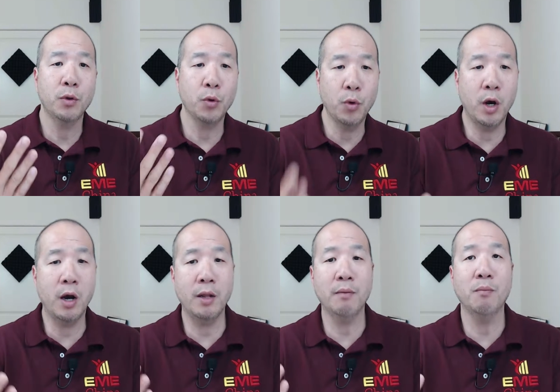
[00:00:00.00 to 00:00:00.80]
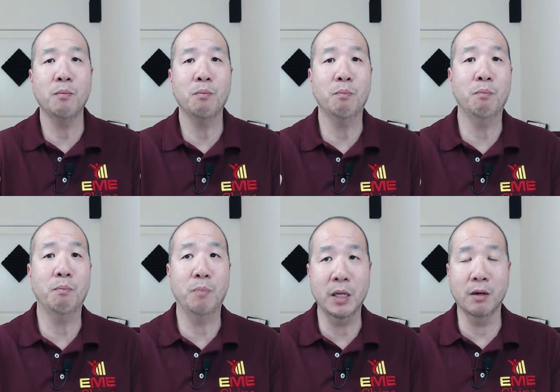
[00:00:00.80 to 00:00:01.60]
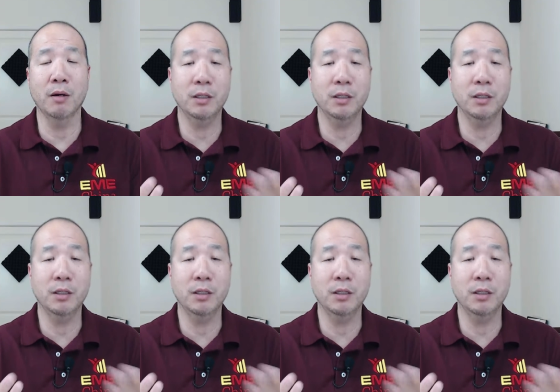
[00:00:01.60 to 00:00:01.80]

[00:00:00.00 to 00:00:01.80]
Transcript: yuan bill.